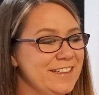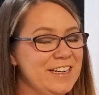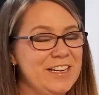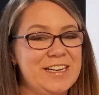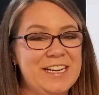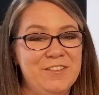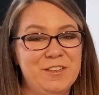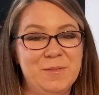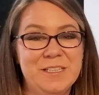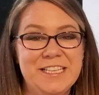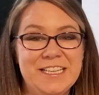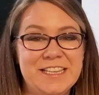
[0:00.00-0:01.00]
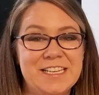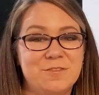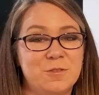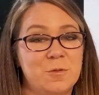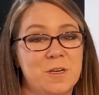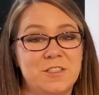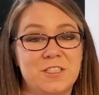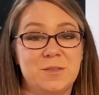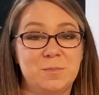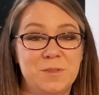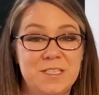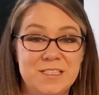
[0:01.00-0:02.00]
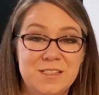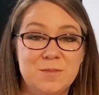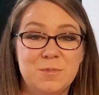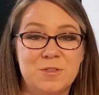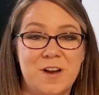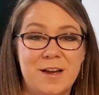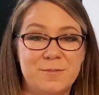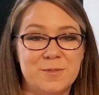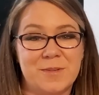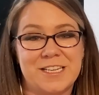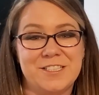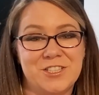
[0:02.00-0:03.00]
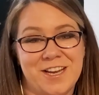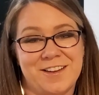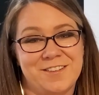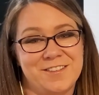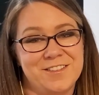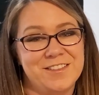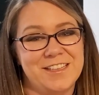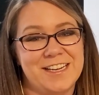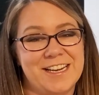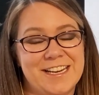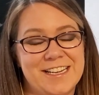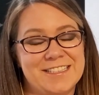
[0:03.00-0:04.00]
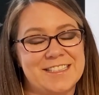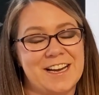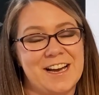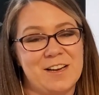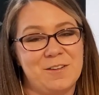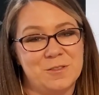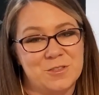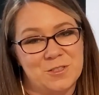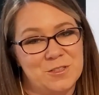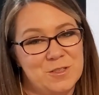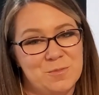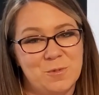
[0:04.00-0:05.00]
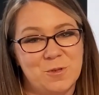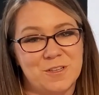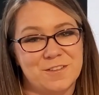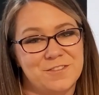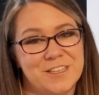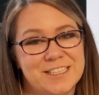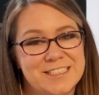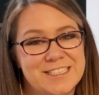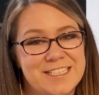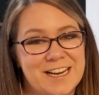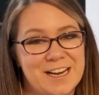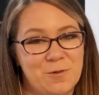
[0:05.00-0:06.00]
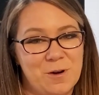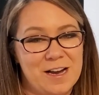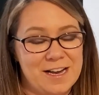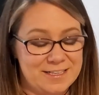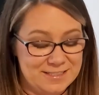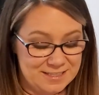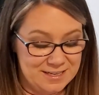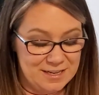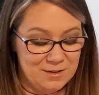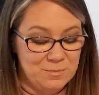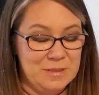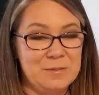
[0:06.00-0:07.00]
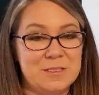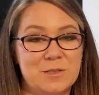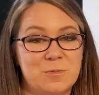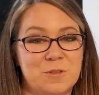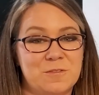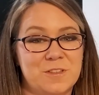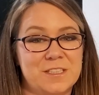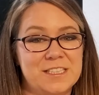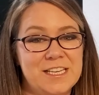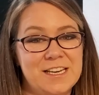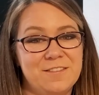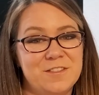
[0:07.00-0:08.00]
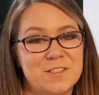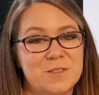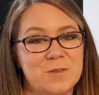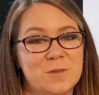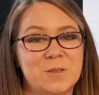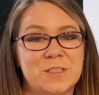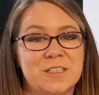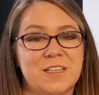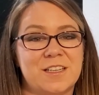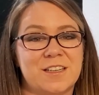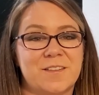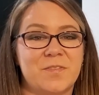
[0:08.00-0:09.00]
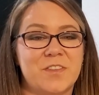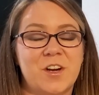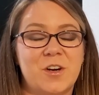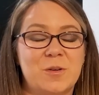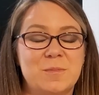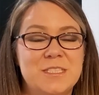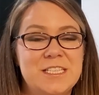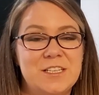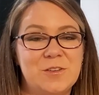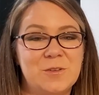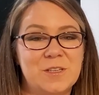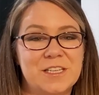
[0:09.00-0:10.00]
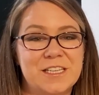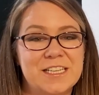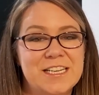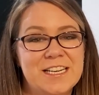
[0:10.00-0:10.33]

Alright everybody, thanks for watching. Please subscribe to my channel and I will show you more fun DIYs, maybe some more fun gifts or home decor.